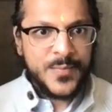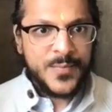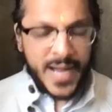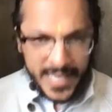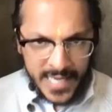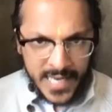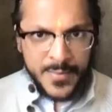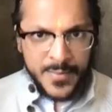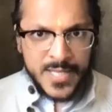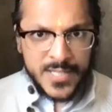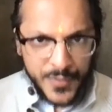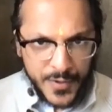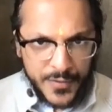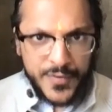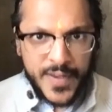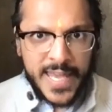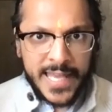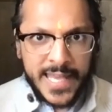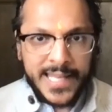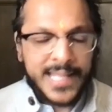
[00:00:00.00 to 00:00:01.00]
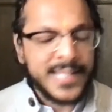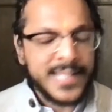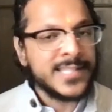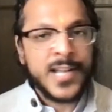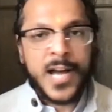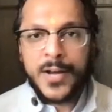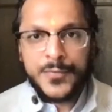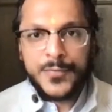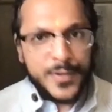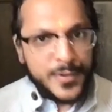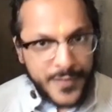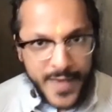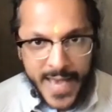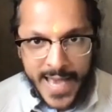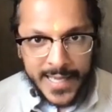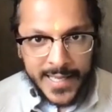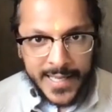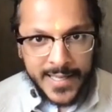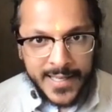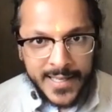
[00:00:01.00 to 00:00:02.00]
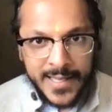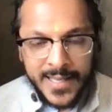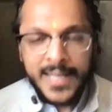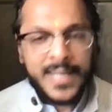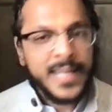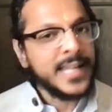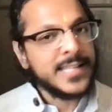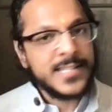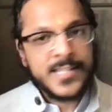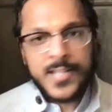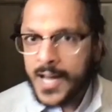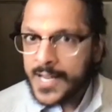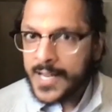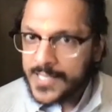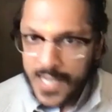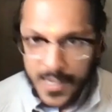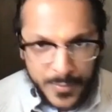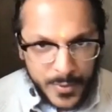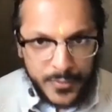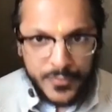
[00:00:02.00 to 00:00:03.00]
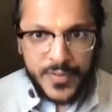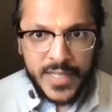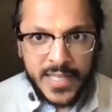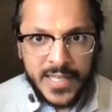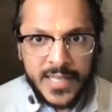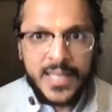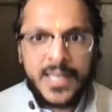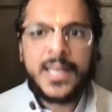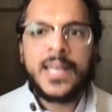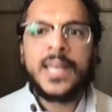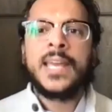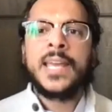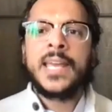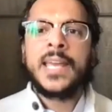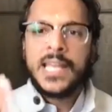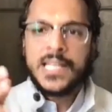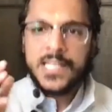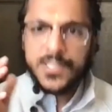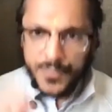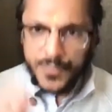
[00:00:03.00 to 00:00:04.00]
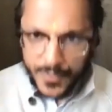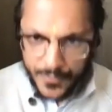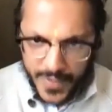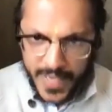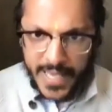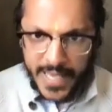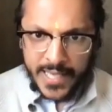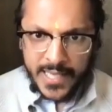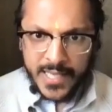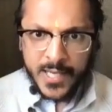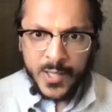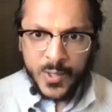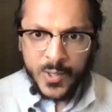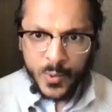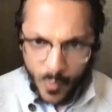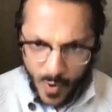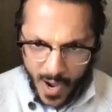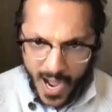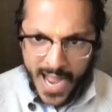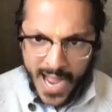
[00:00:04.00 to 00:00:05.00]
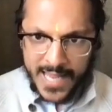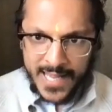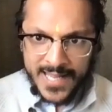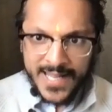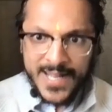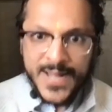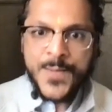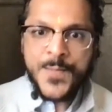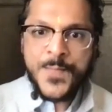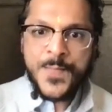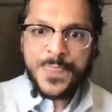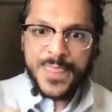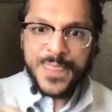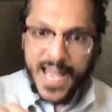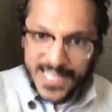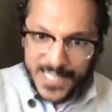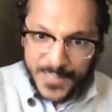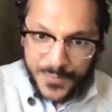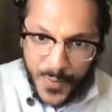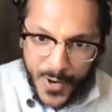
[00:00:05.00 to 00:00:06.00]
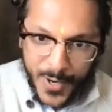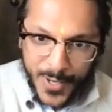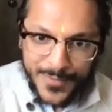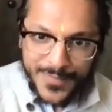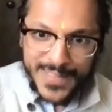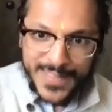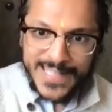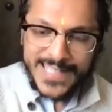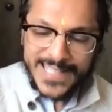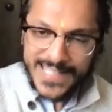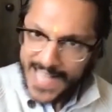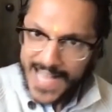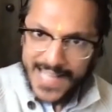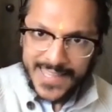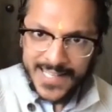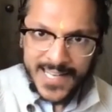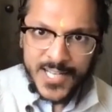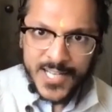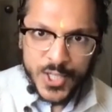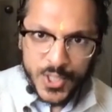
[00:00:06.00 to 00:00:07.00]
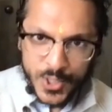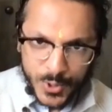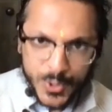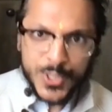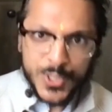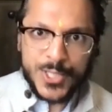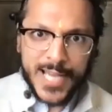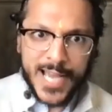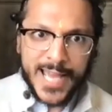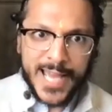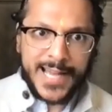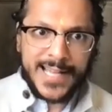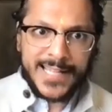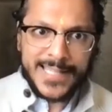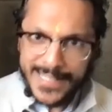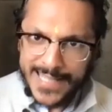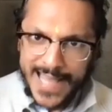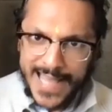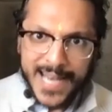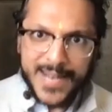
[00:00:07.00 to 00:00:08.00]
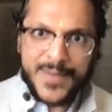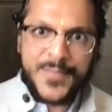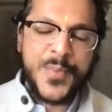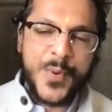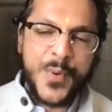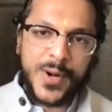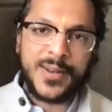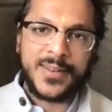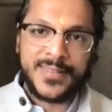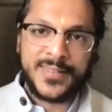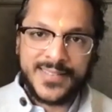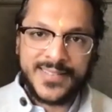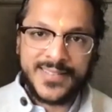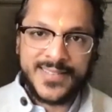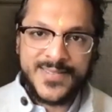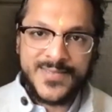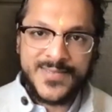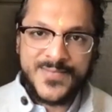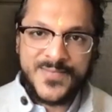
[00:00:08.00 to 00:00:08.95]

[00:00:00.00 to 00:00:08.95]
My name is Vivek. It's not Vivek. It's not double V. It's Vivek. Why? That's part of the sadhana chatushtaya. It's that important.